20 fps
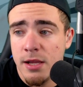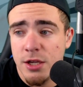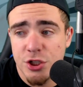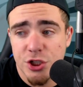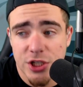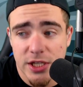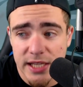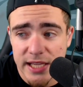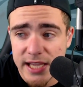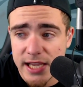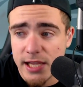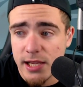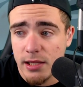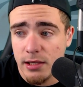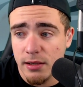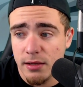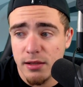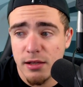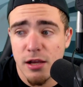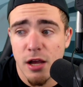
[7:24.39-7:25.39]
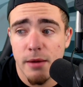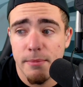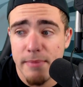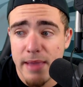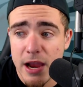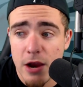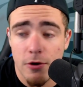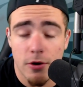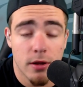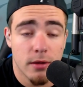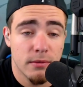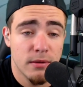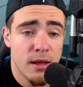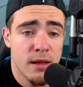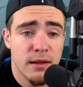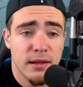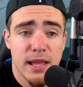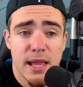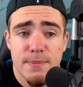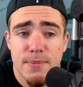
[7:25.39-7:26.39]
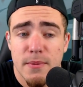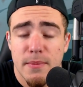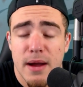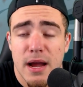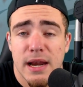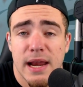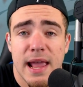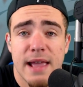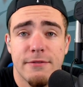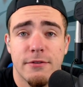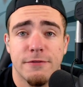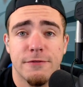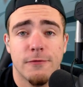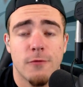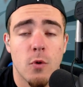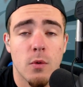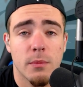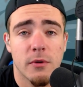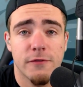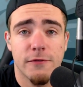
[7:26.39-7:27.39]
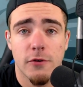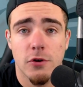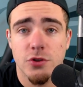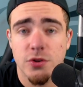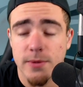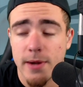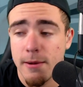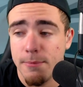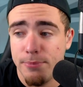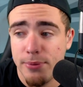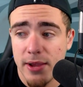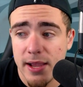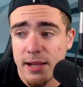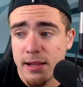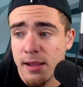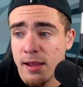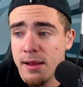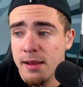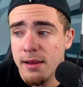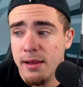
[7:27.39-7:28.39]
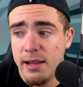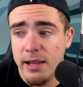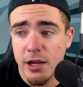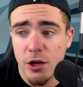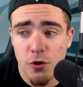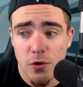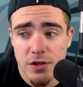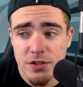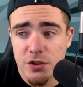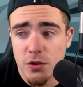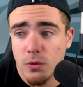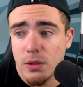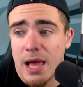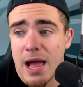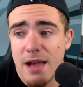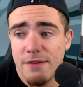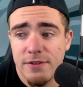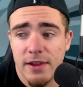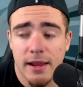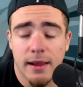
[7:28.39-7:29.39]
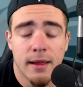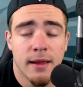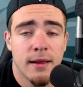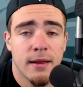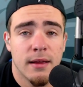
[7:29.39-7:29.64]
Shaheed, Kamara. Keep in mind, they have a former first-round pick in Chris Olave.